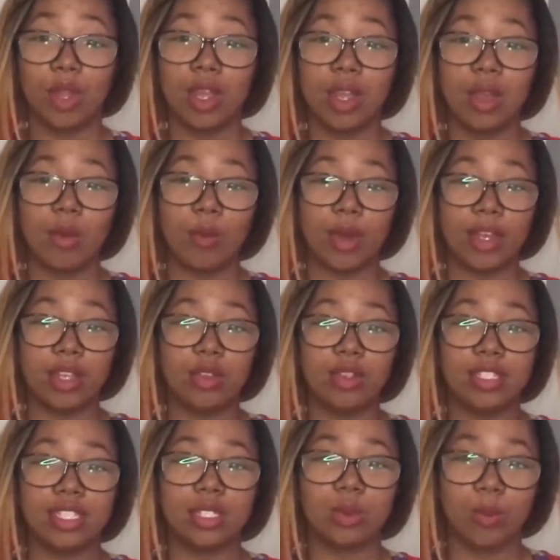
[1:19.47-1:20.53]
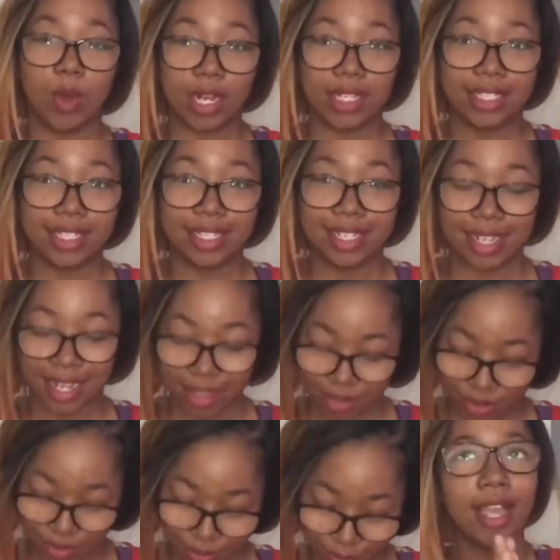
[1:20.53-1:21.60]
while you just watch it
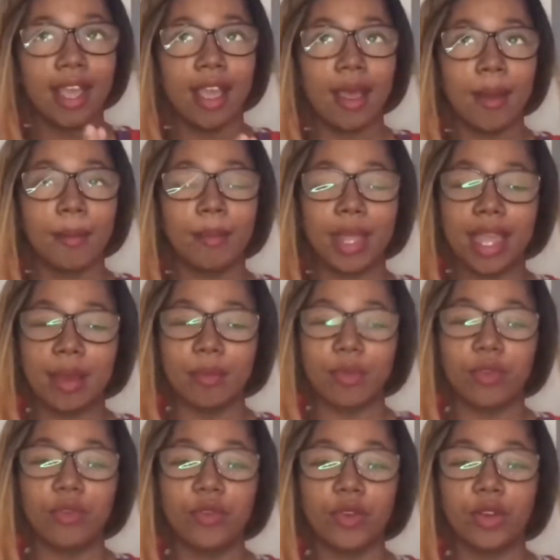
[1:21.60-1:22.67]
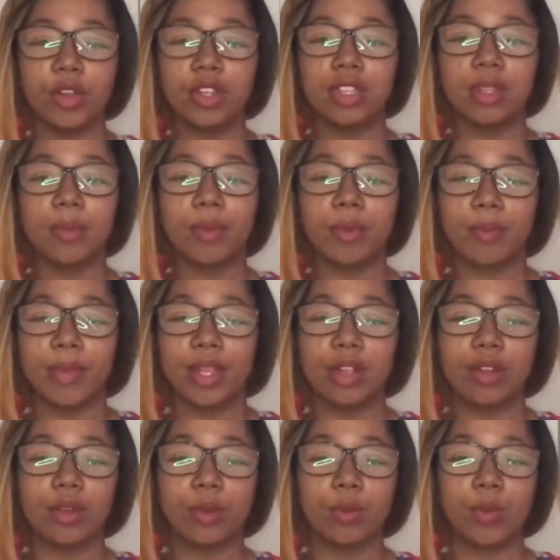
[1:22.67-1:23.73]
together. And before the
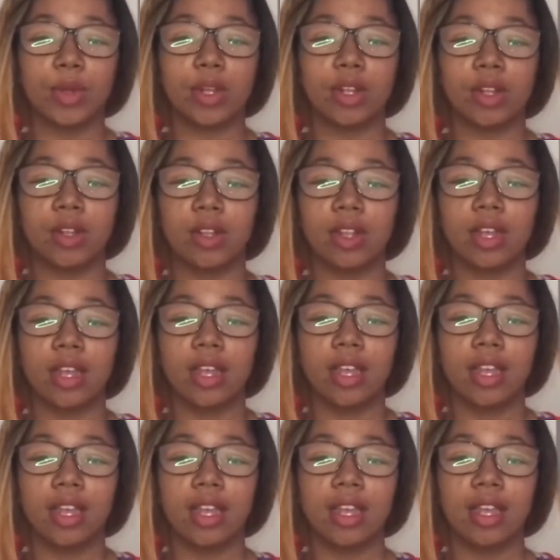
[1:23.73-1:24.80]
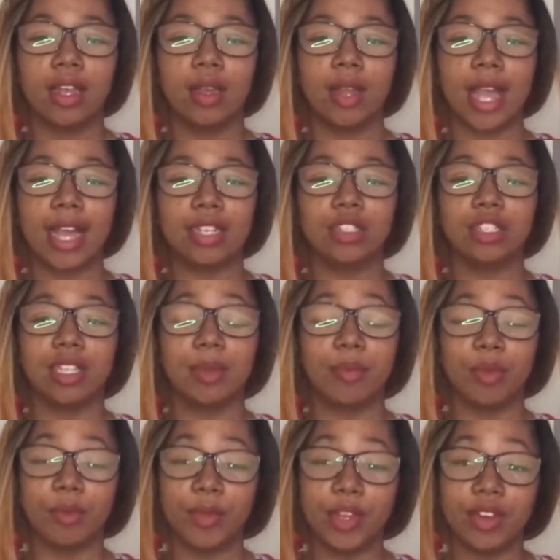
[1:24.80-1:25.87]
premiere will actually
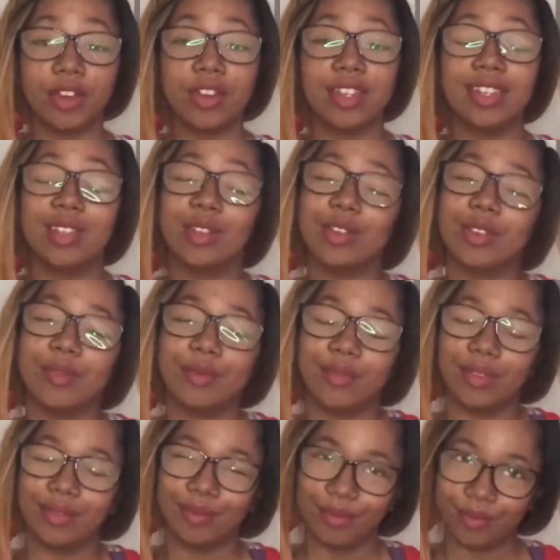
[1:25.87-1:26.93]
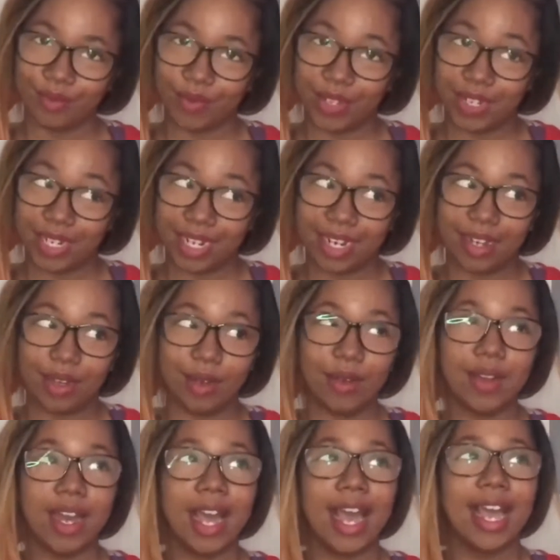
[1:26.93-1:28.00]
premiere your
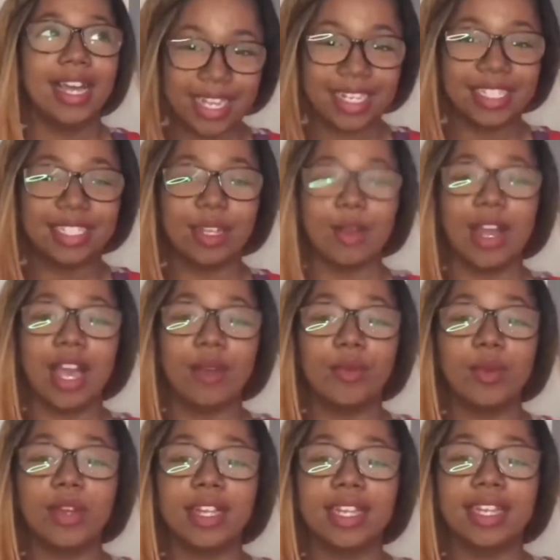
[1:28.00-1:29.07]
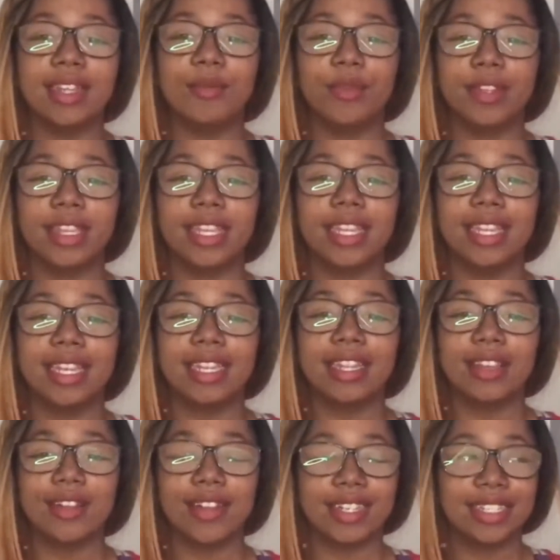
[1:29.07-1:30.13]
video, so everyone can really get
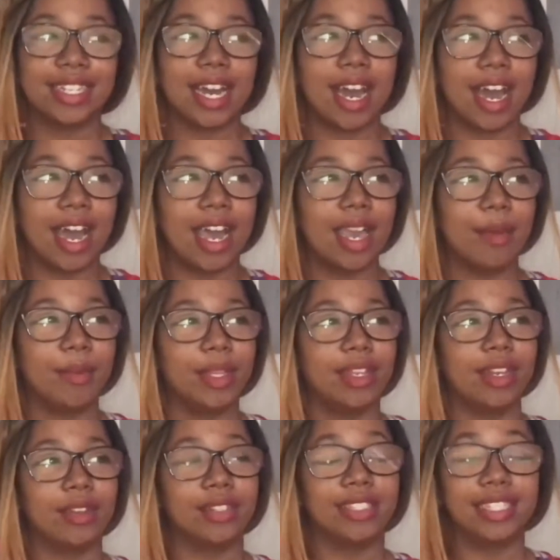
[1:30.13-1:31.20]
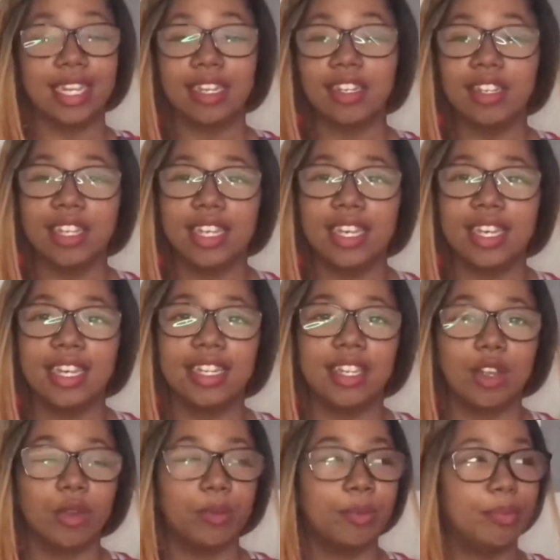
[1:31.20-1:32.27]
there in time, settle in.
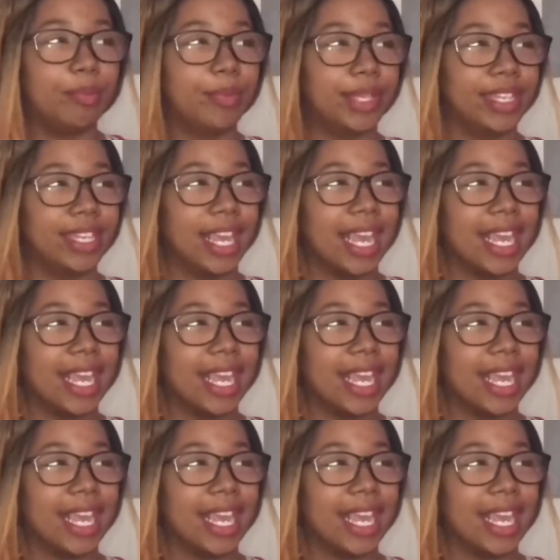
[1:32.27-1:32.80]
There'll be a